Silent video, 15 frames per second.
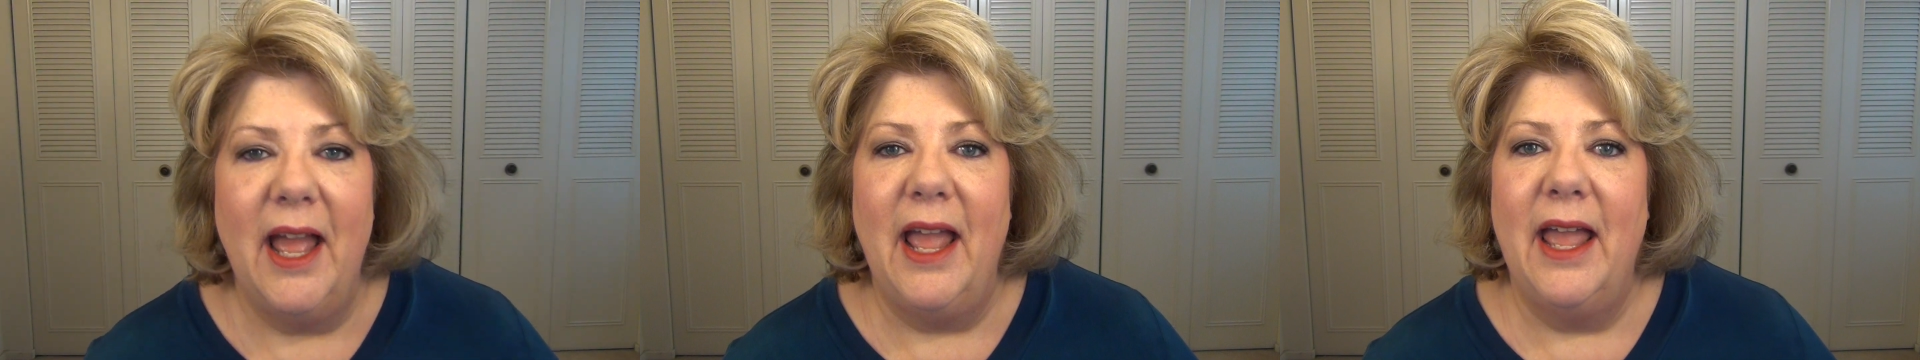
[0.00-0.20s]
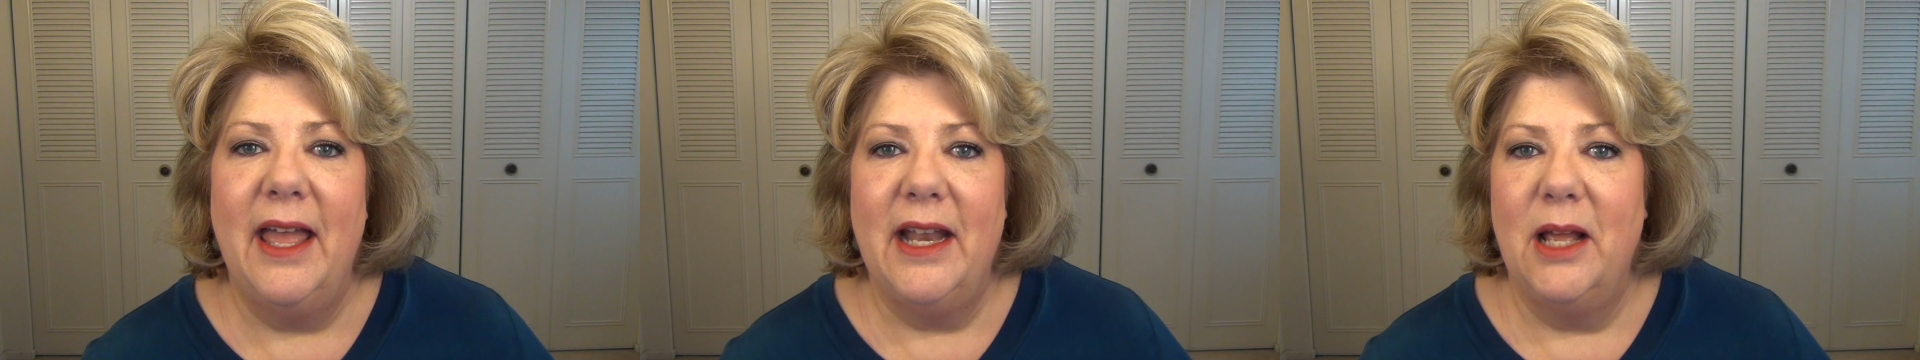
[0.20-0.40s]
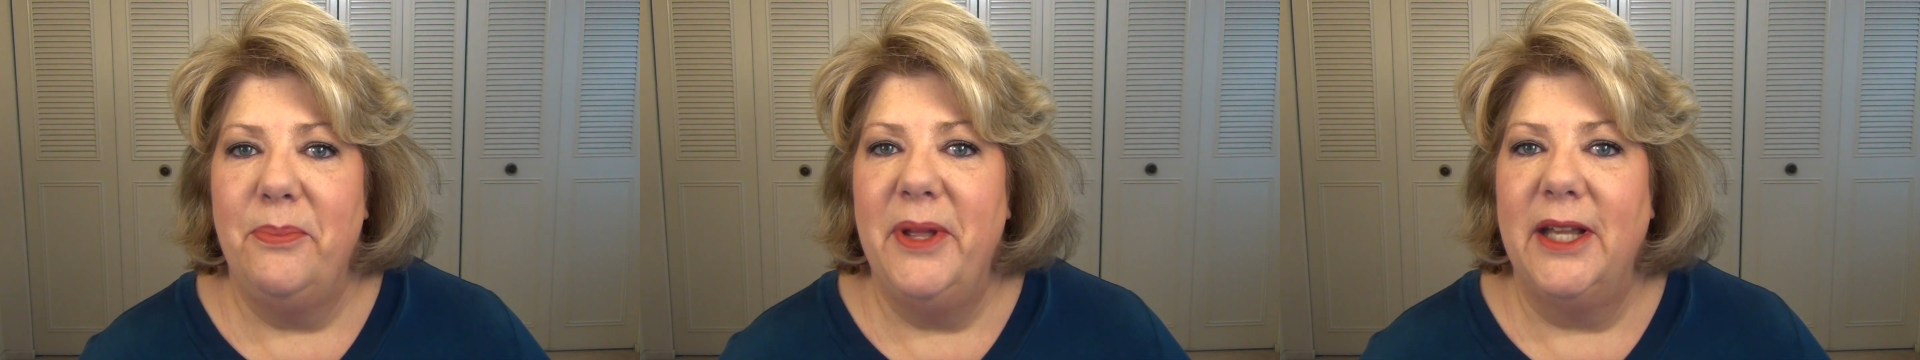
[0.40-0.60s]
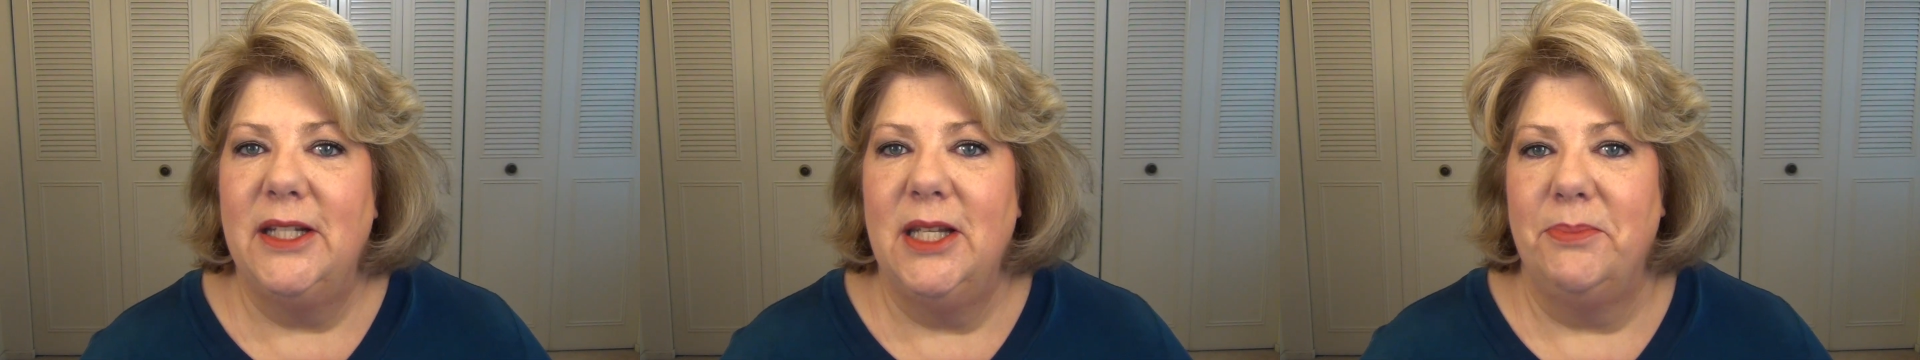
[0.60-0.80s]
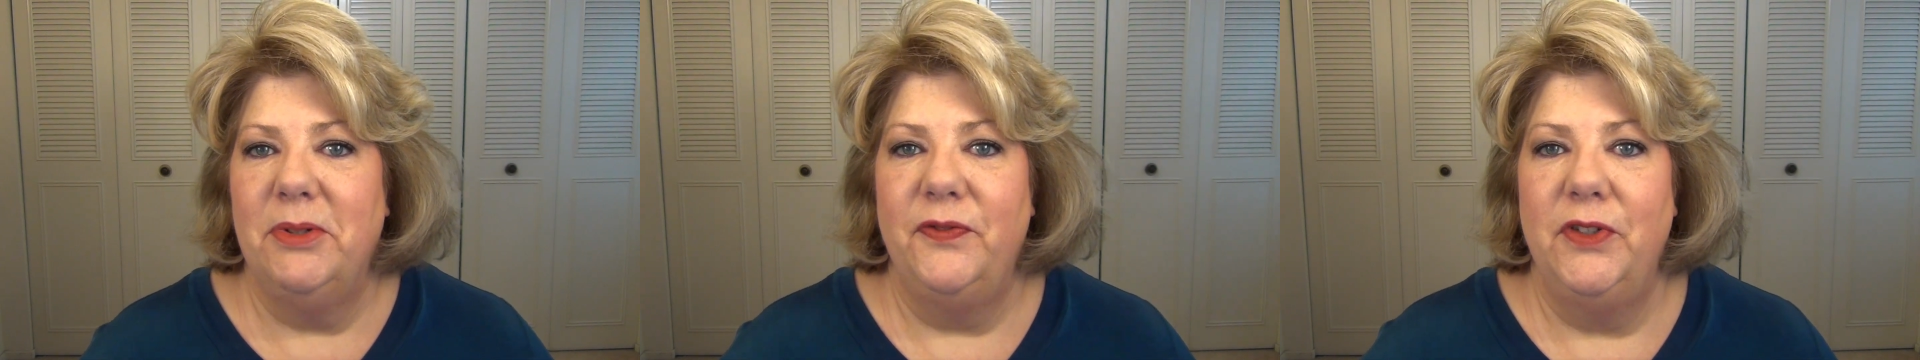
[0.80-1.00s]
And I
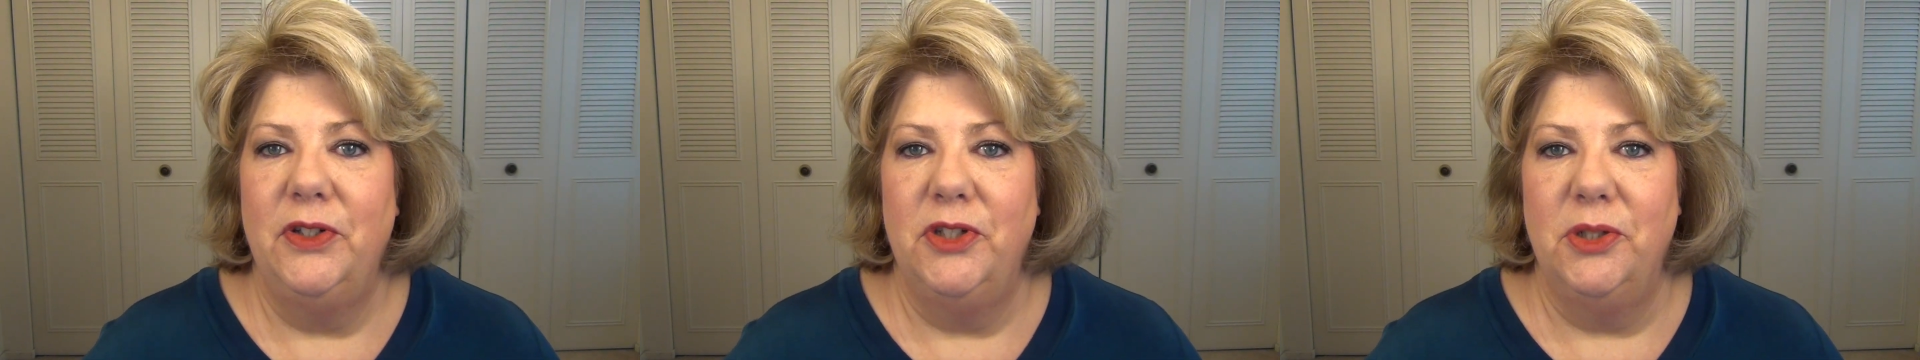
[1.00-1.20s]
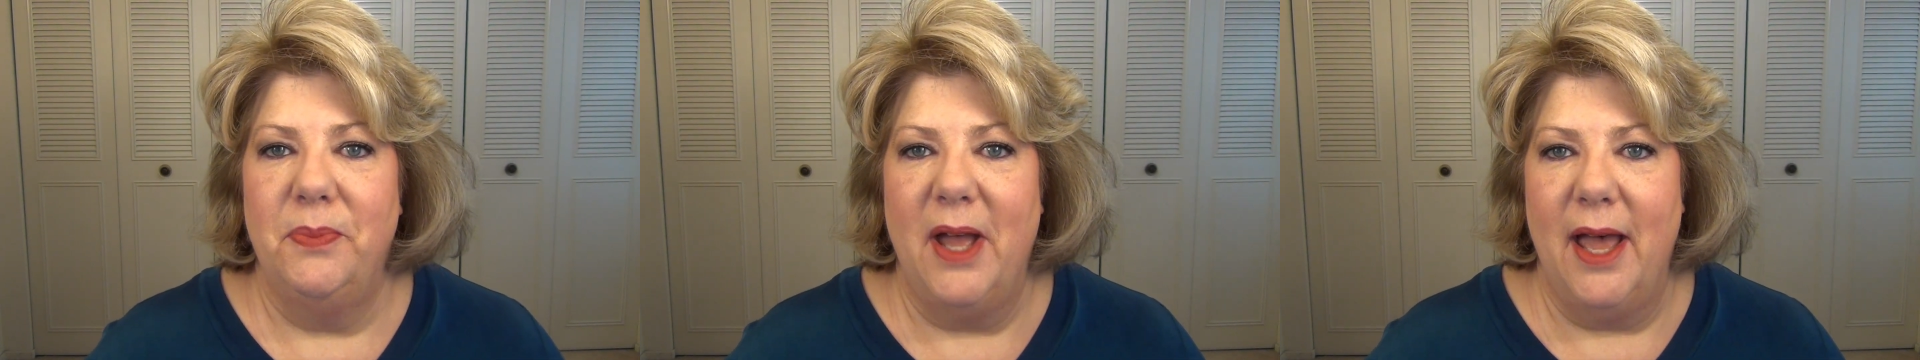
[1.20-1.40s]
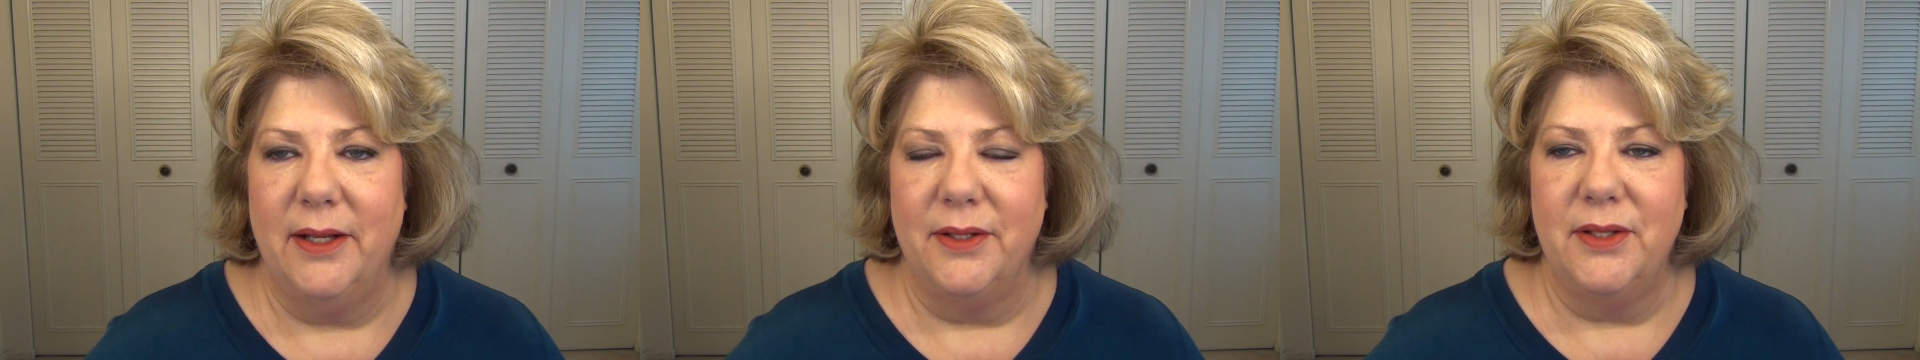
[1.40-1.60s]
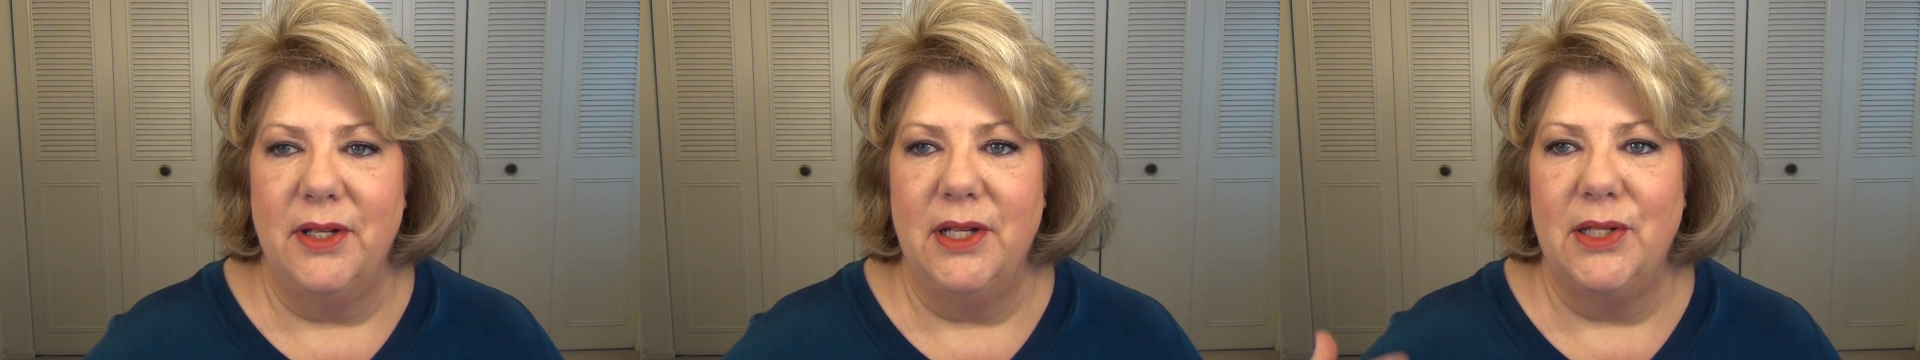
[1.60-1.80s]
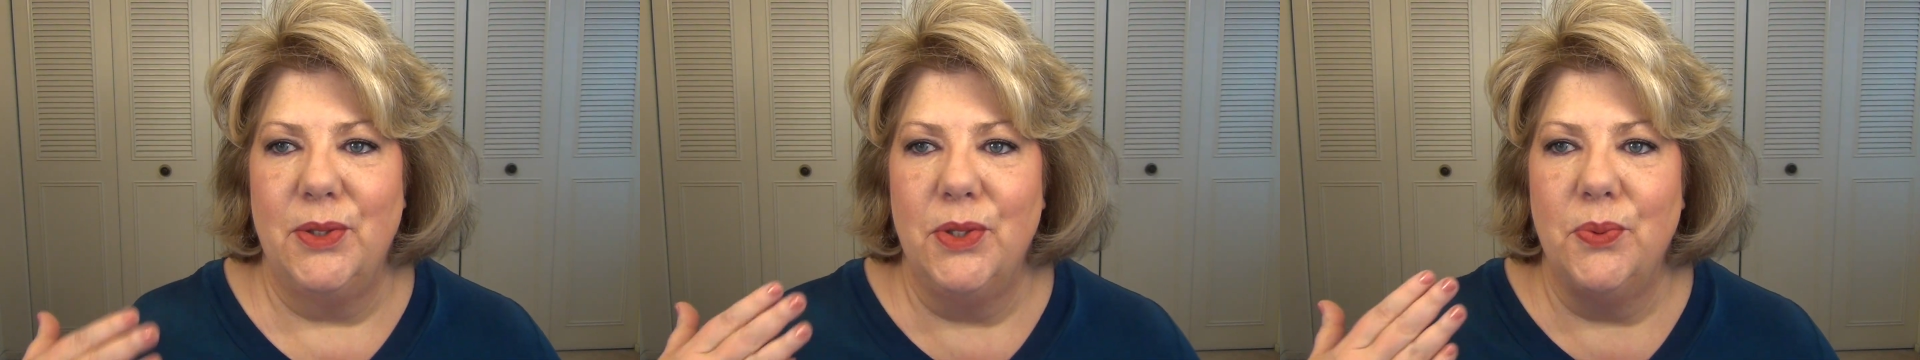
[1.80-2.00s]
picked up a few new bottles,
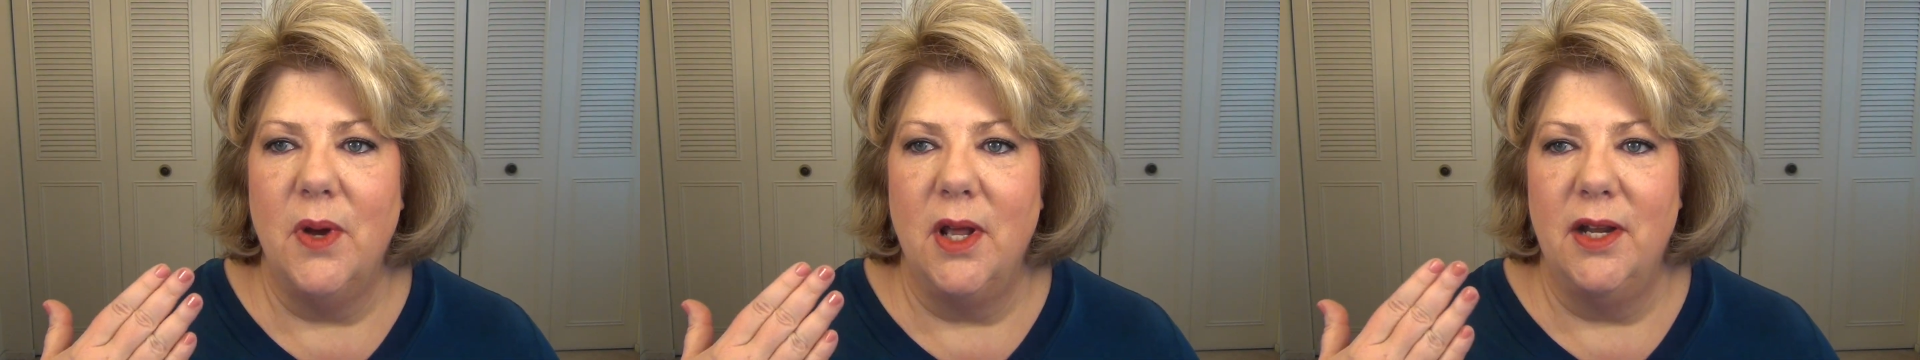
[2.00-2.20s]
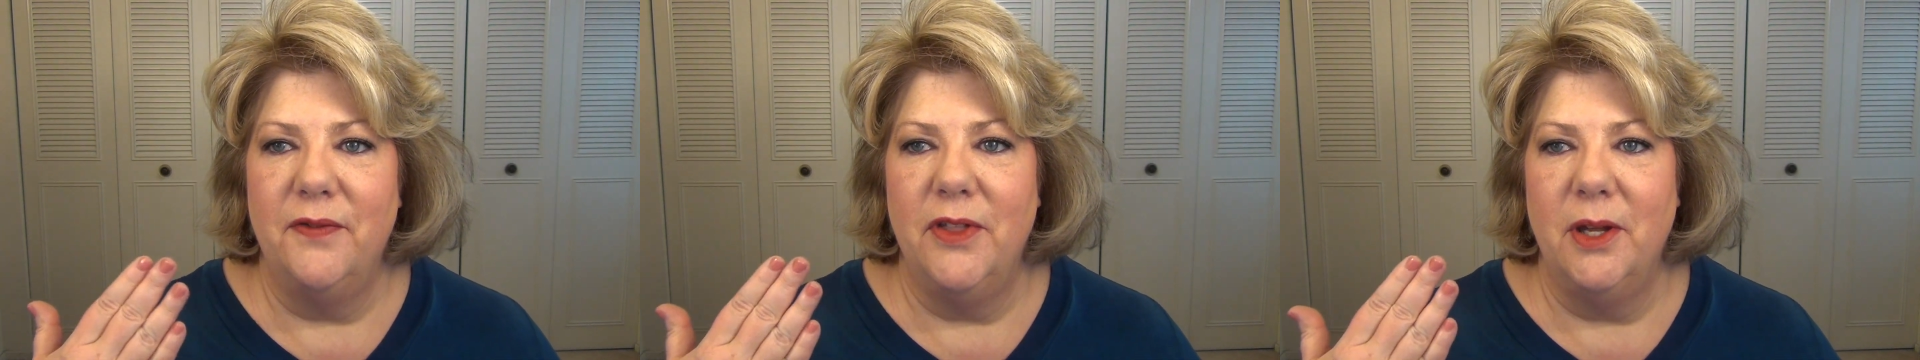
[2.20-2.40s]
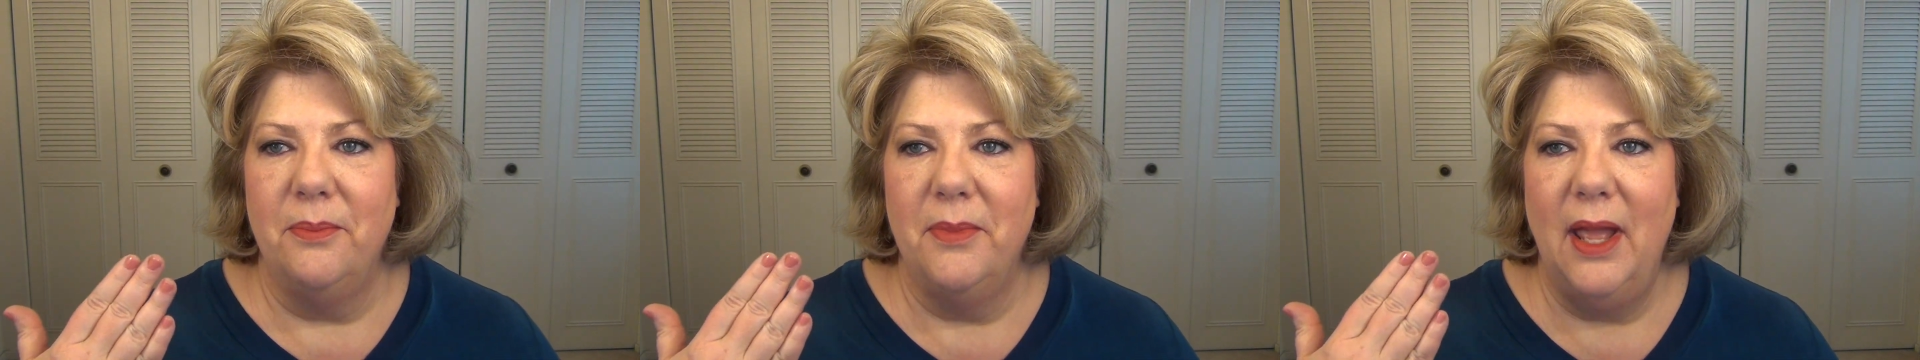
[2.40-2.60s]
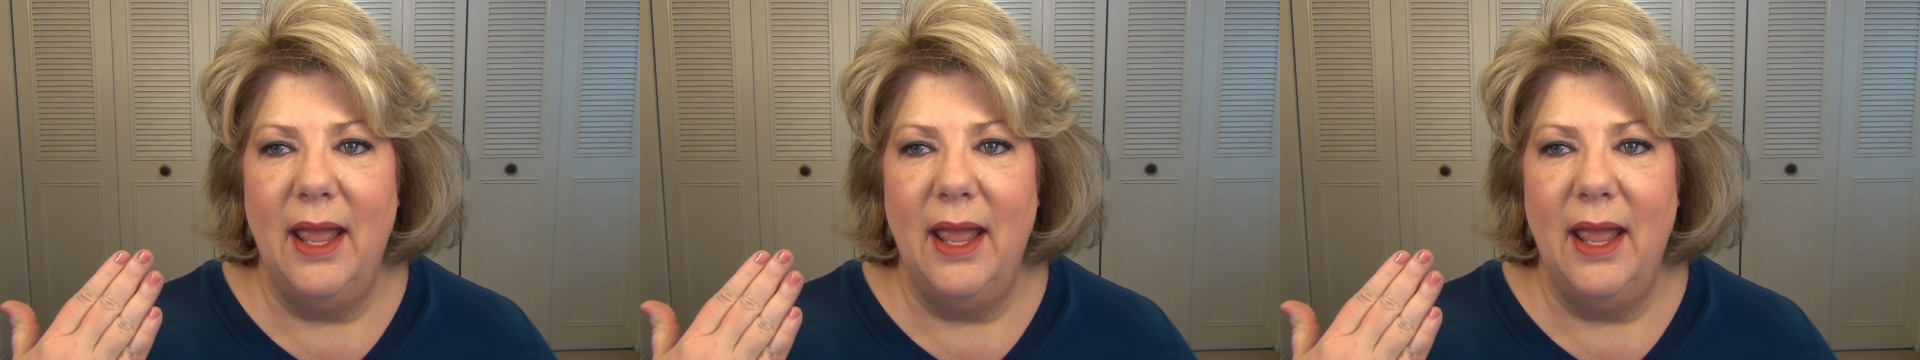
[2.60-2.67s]
and this is one of them,